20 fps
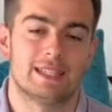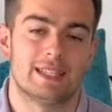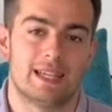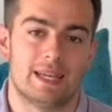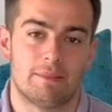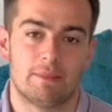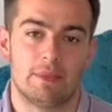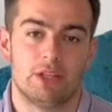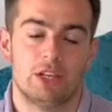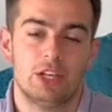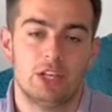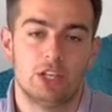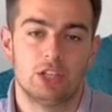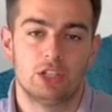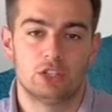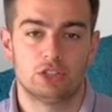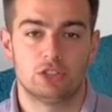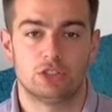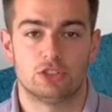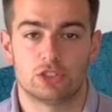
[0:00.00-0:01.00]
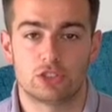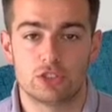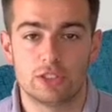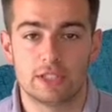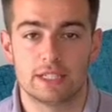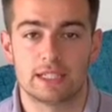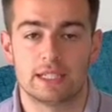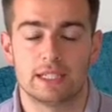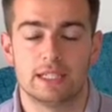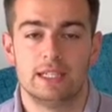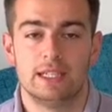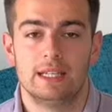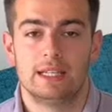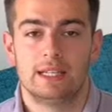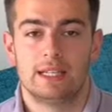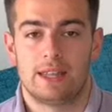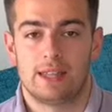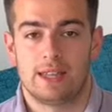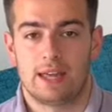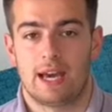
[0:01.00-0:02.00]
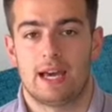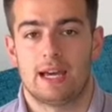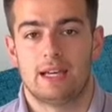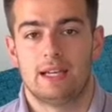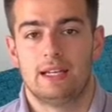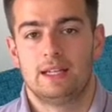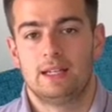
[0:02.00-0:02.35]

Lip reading: them during that